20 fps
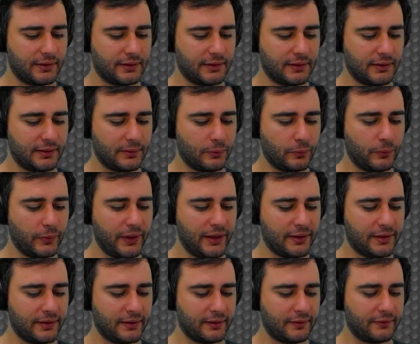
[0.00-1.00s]
a
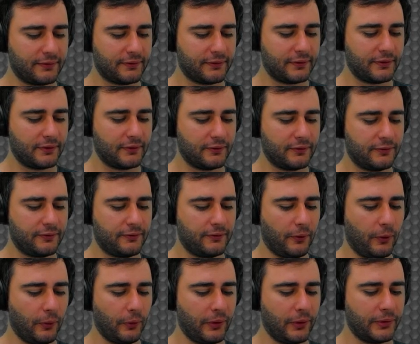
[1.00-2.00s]
width of
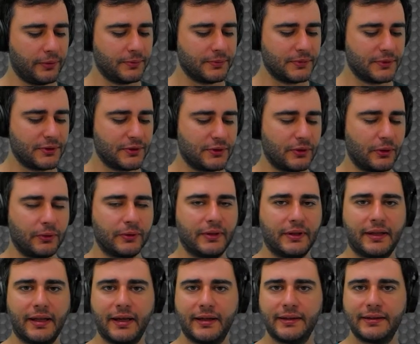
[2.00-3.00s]
4, so the
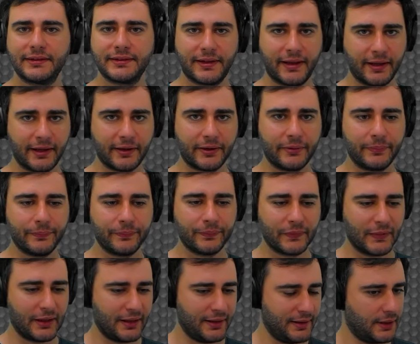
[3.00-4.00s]
line is thicker.
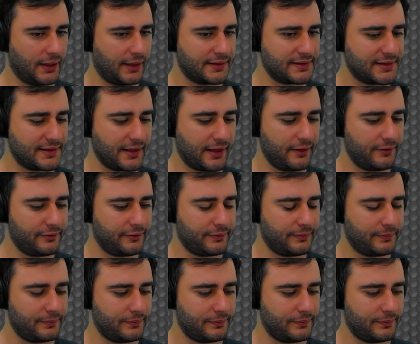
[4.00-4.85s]
Let's save,